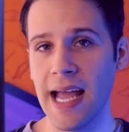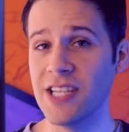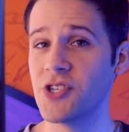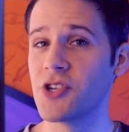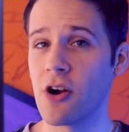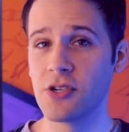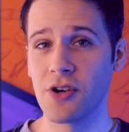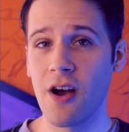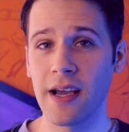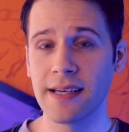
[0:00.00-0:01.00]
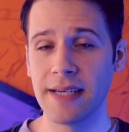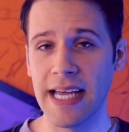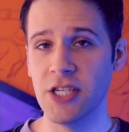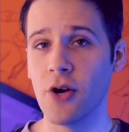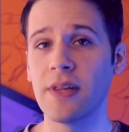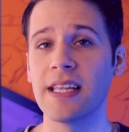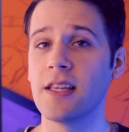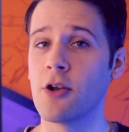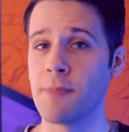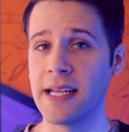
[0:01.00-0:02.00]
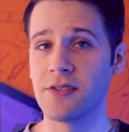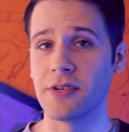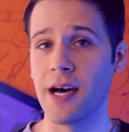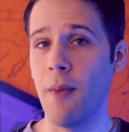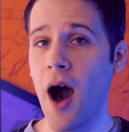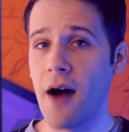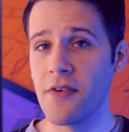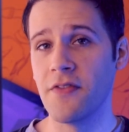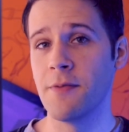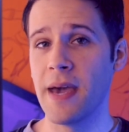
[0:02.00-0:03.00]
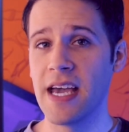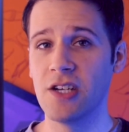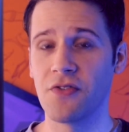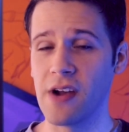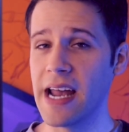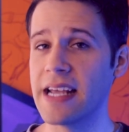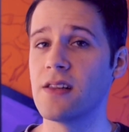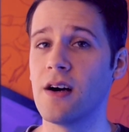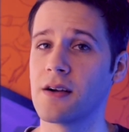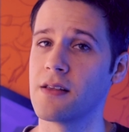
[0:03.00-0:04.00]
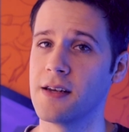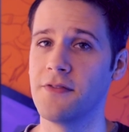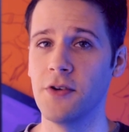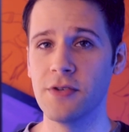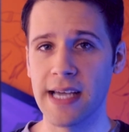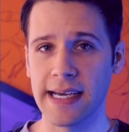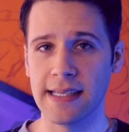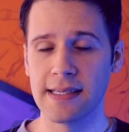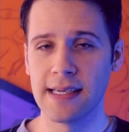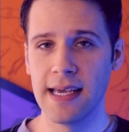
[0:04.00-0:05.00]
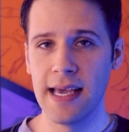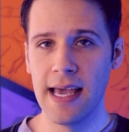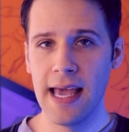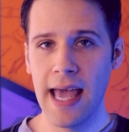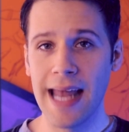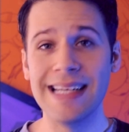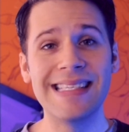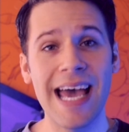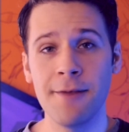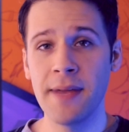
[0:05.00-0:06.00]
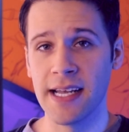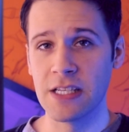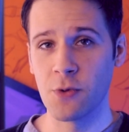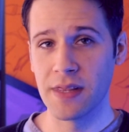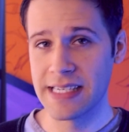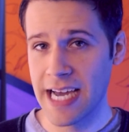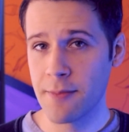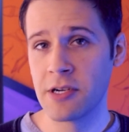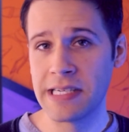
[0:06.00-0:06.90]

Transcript: and start drawing, and don't let your pencil come off of the page for any longer than a few seconds. And in 10 minutes, when the timer